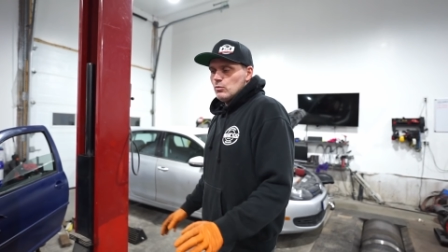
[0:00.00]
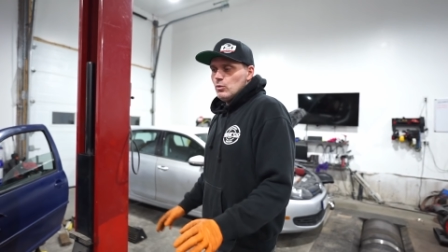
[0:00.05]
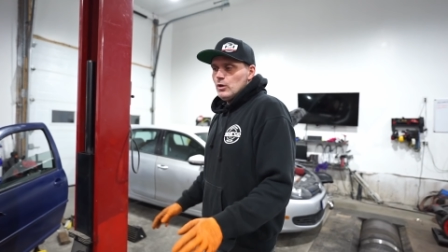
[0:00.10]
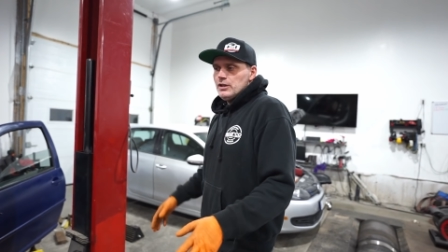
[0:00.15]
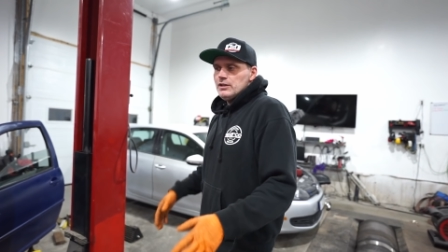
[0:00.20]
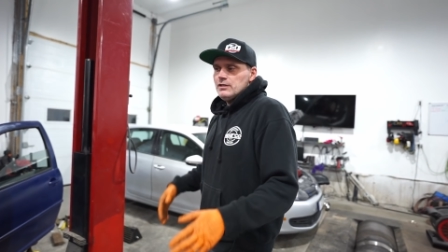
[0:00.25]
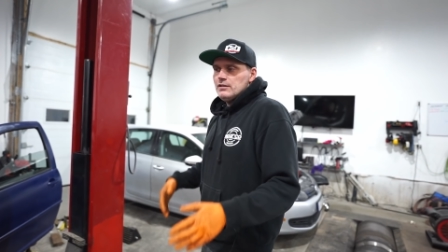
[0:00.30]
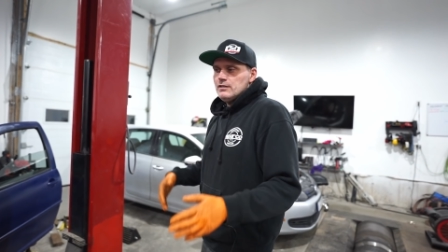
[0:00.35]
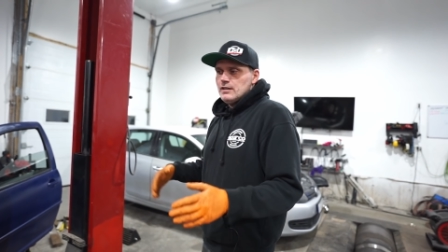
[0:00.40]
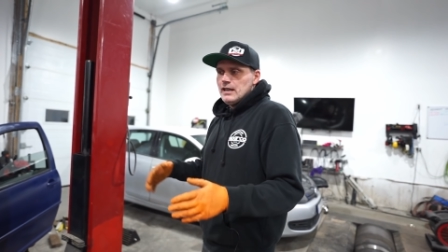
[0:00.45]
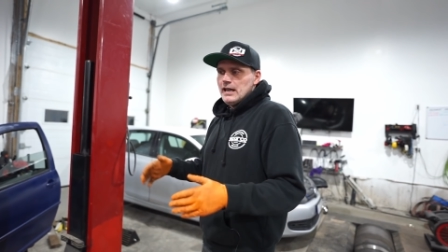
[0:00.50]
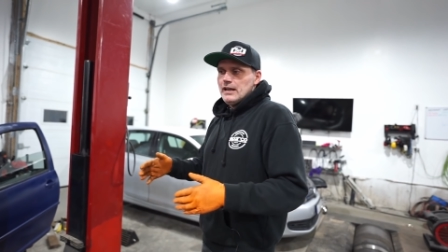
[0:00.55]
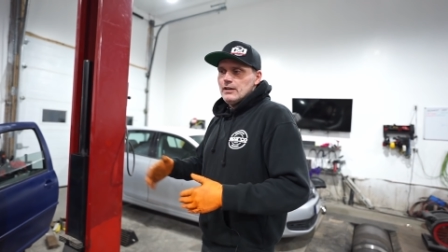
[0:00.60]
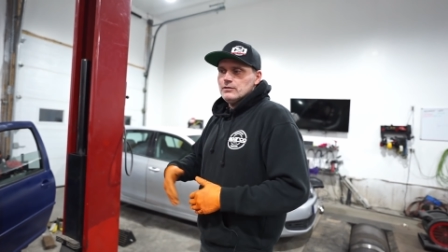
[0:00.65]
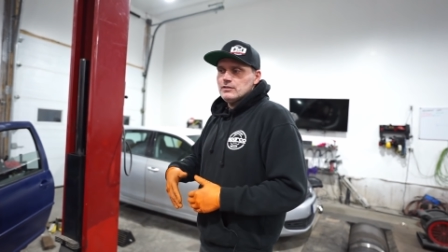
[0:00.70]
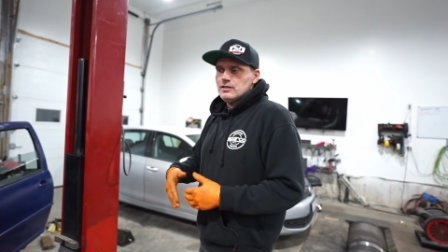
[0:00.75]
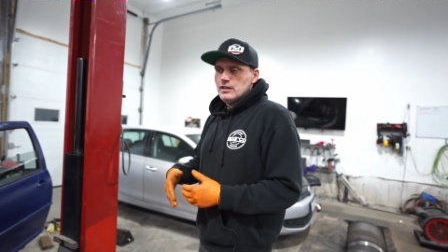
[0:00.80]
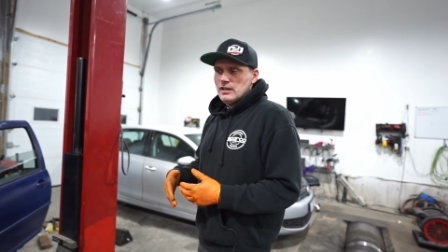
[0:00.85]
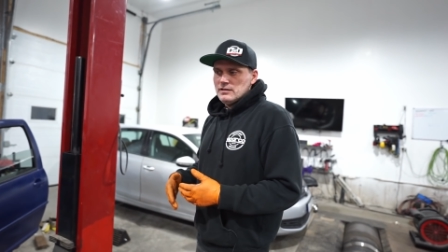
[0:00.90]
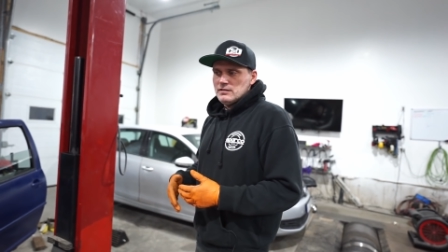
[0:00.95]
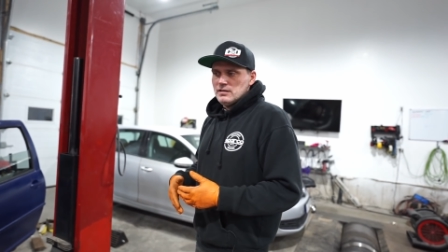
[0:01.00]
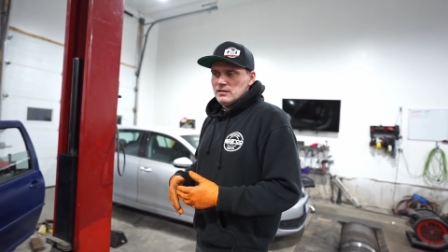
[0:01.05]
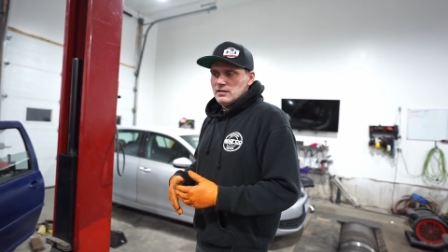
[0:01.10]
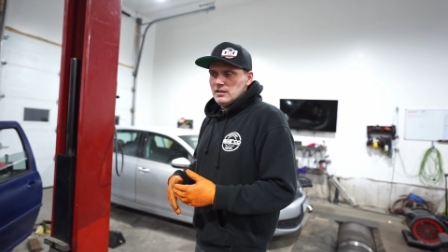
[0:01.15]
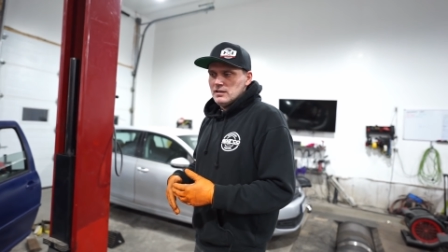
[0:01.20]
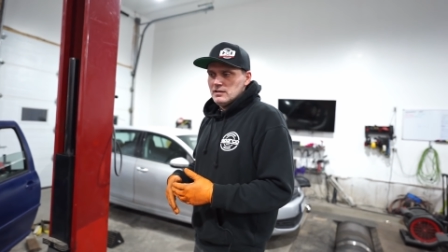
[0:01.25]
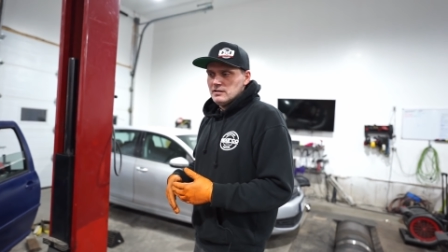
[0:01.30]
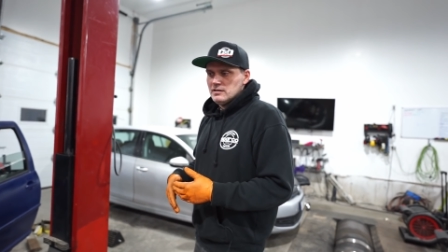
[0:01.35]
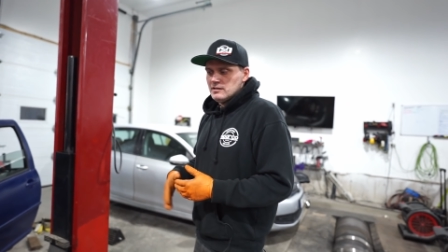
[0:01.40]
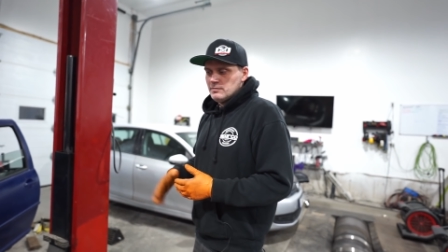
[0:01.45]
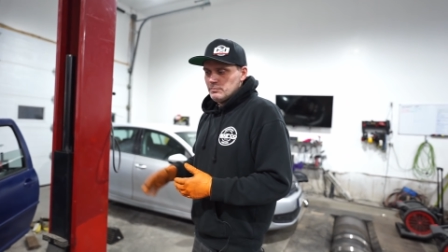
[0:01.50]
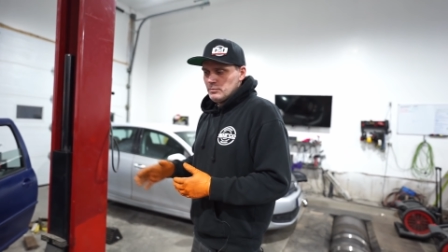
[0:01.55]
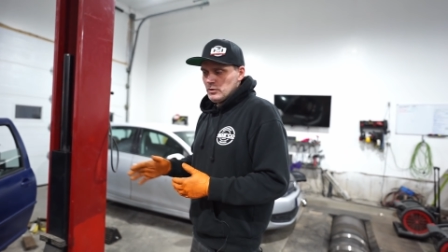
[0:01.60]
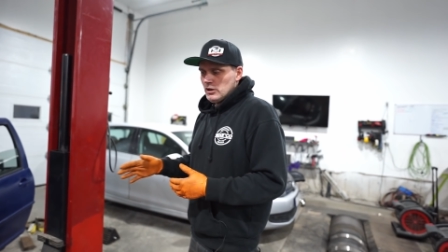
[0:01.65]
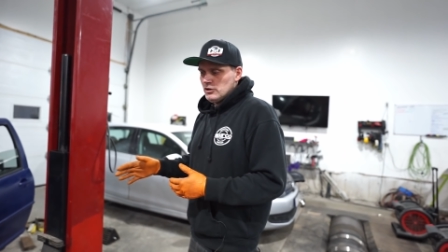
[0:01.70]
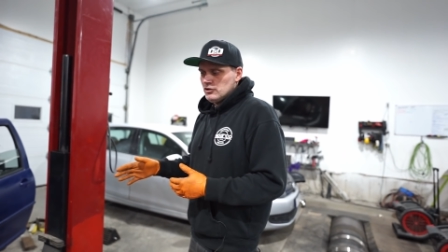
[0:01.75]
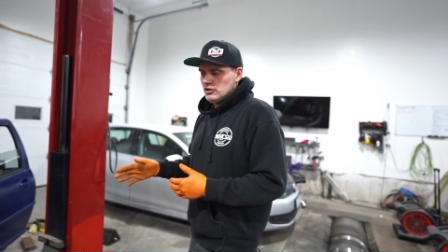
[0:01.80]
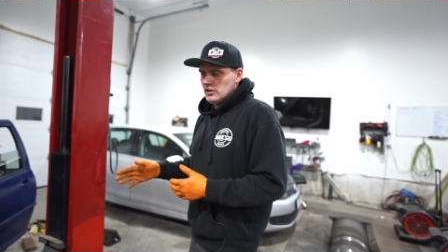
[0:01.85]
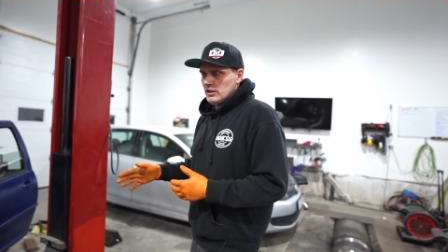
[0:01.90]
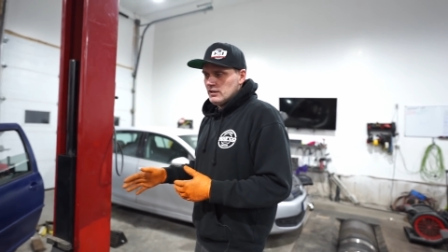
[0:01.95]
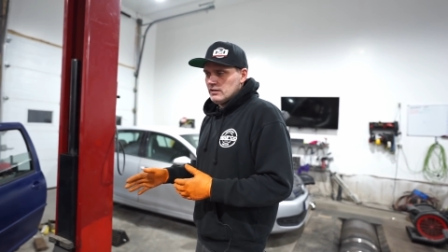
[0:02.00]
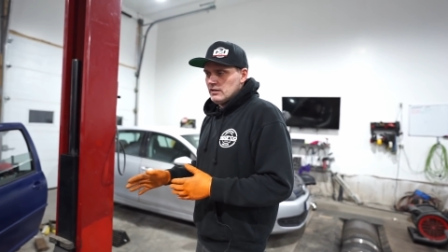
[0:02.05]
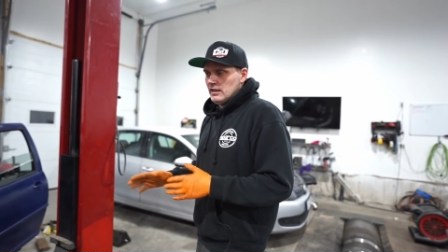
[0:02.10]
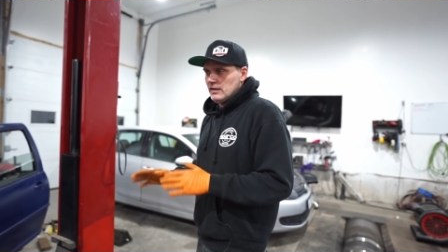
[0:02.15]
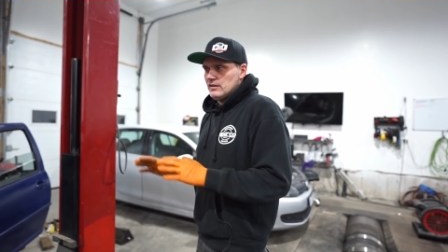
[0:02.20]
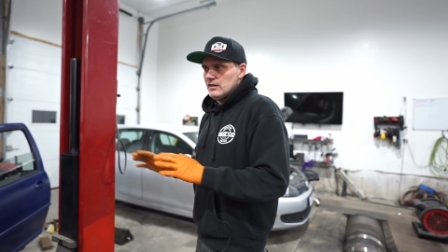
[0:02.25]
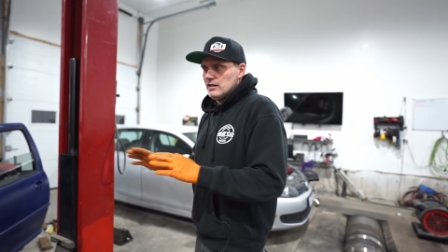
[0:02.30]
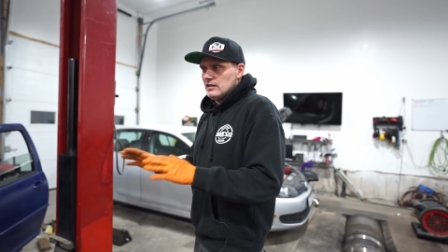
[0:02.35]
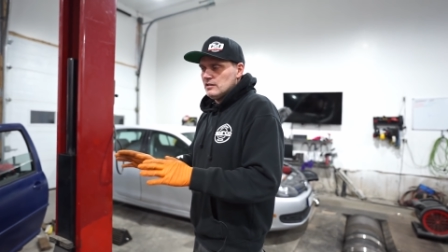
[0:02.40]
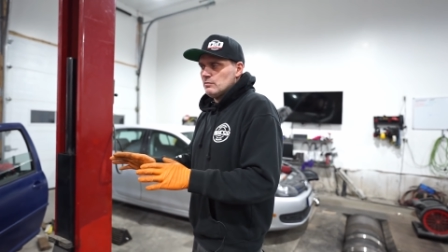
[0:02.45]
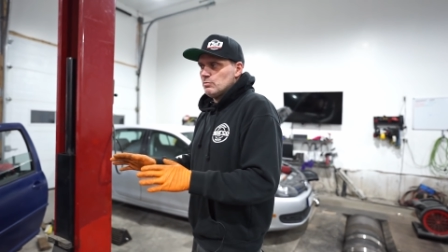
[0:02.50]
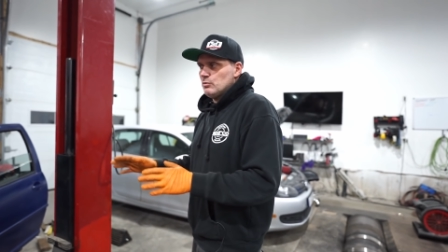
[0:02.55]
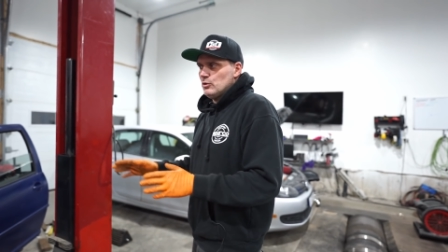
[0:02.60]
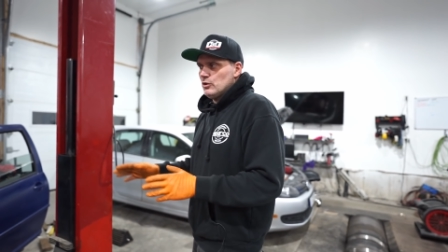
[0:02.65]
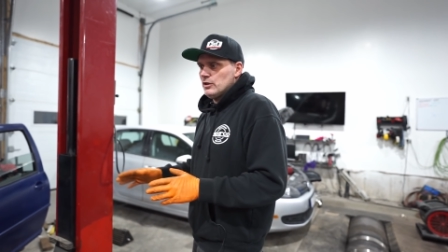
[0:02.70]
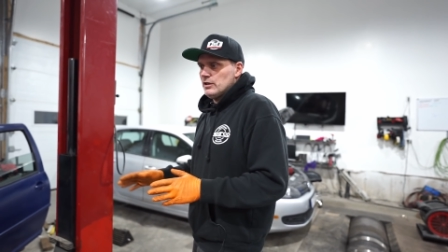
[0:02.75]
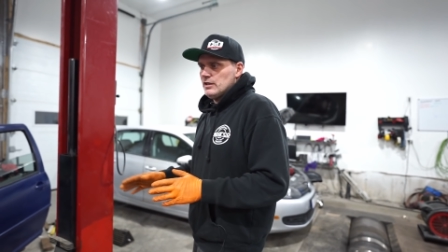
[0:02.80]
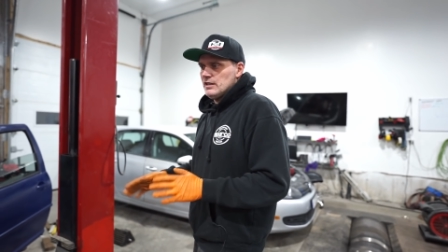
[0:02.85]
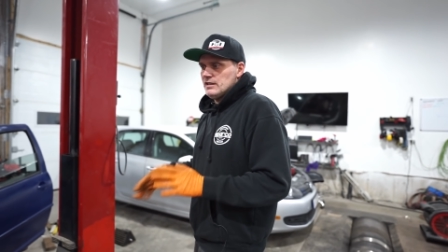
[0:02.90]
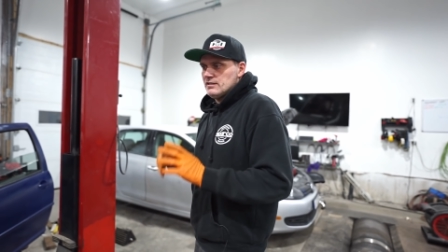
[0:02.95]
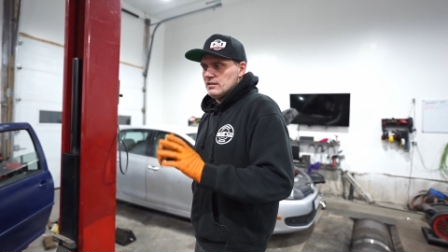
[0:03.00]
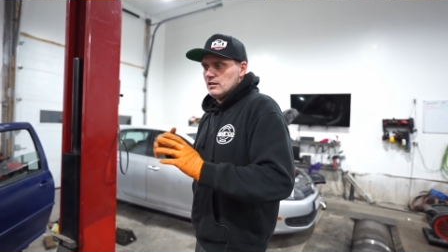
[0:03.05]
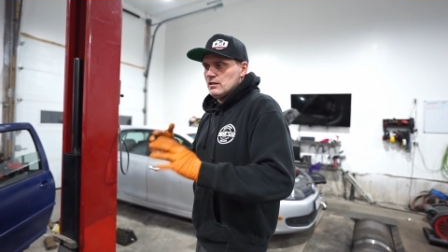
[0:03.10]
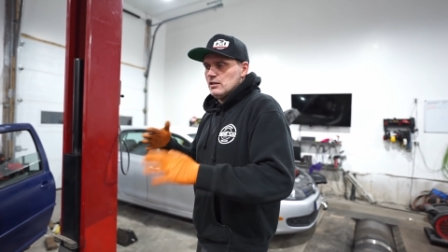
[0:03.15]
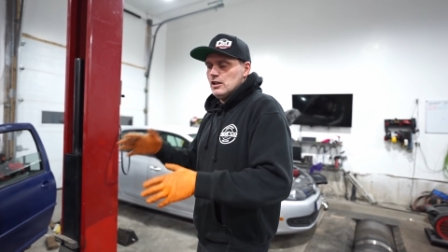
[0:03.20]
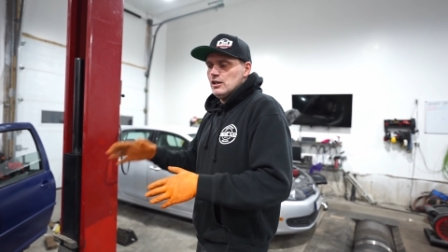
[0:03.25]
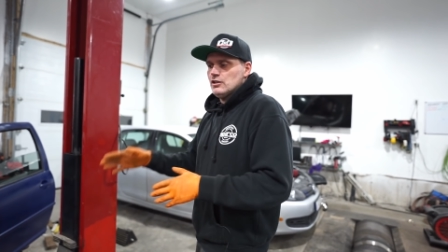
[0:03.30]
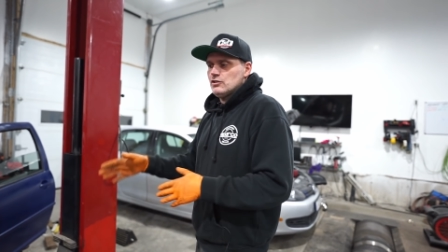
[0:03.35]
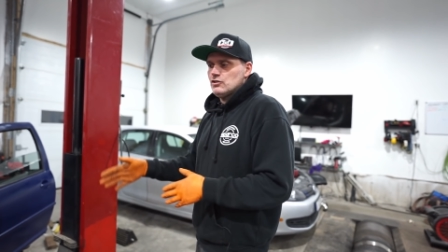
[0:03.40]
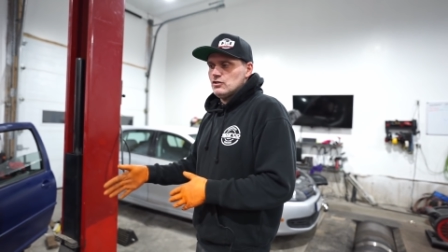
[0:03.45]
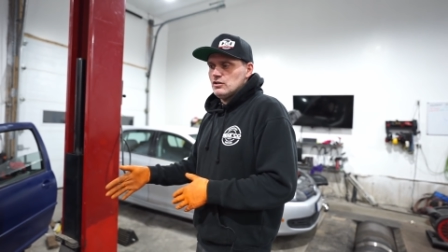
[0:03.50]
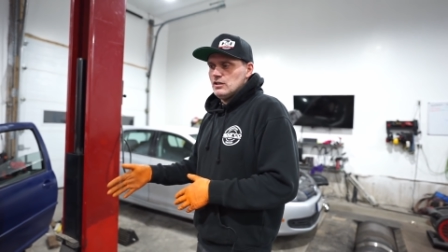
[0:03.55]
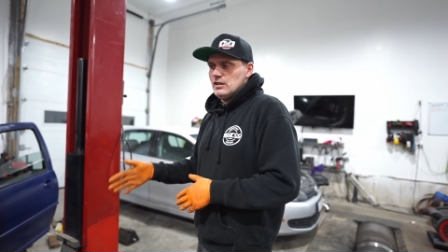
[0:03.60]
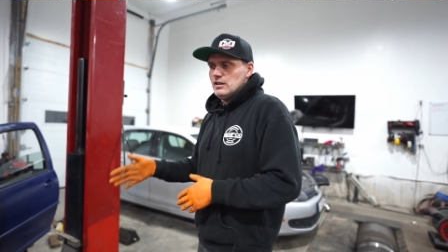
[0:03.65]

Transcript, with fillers: the one downside to this project at this point is the clutch